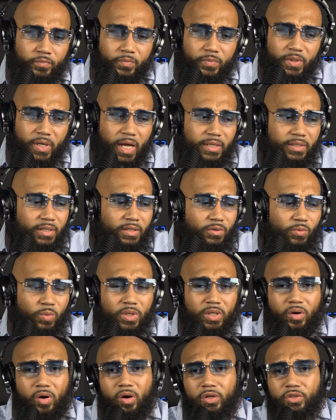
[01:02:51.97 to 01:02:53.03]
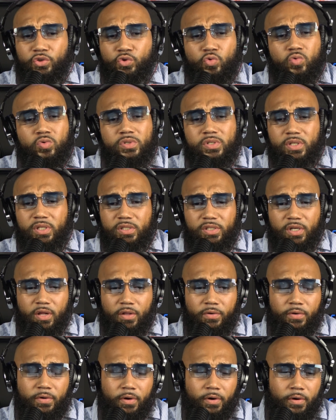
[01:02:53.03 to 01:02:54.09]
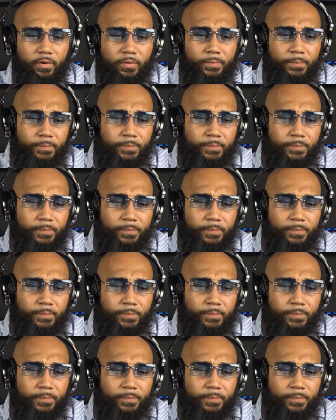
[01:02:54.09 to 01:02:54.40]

Like, nigga, we all using each other, dog.